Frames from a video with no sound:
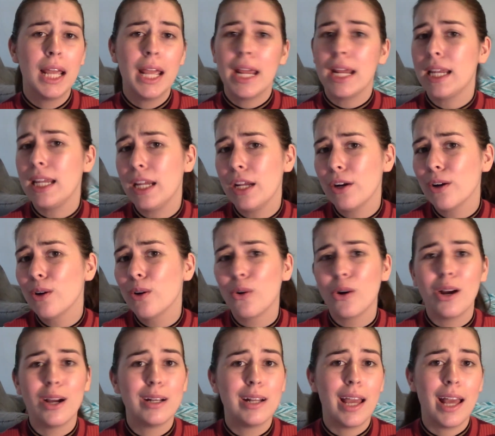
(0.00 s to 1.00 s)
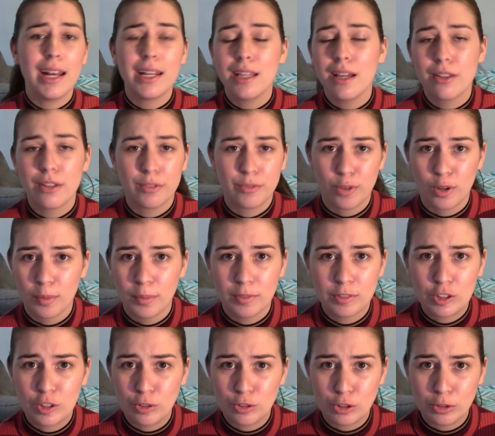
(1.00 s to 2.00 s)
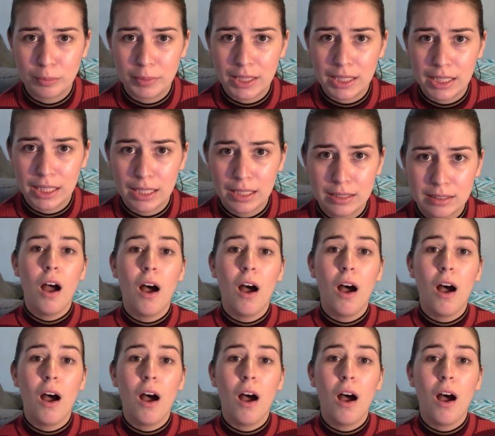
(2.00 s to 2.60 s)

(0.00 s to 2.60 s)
here or on any other form of social media.